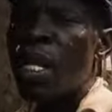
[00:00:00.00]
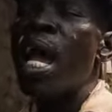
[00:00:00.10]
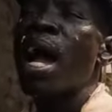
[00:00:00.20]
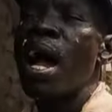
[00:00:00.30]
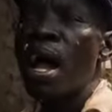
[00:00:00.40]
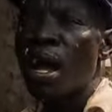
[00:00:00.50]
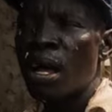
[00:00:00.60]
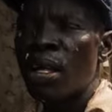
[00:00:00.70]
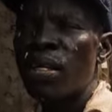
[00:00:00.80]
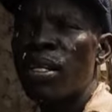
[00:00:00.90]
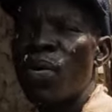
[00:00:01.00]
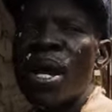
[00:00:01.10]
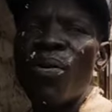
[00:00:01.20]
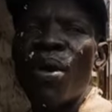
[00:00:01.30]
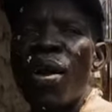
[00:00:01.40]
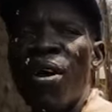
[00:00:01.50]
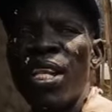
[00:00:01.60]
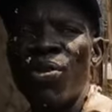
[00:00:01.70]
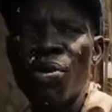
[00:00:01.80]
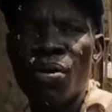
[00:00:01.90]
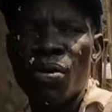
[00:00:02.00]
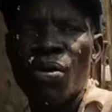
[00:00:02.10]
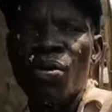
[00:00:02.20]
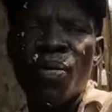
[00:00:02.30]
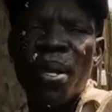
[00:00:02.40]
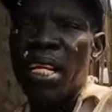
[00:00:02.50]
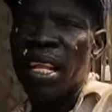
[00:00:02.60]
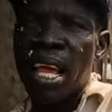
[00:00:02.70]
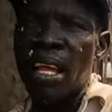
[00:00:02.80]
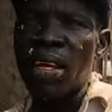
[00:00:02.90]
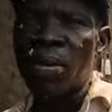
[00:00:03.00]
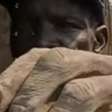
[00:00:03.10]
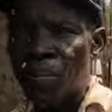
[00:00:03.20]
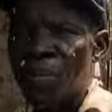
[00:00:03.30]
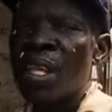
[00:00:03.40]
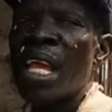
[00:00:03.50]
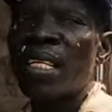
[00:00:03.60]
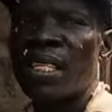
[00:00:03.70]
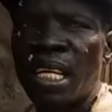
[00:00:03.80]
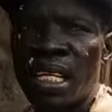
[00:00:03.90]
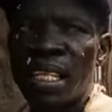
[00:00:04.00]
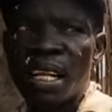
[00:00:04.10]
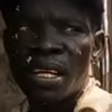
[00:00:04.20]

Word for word: Yeah, yeah, the one we are going to, to yes to, build there. To construct. Yes, yeah, exactly.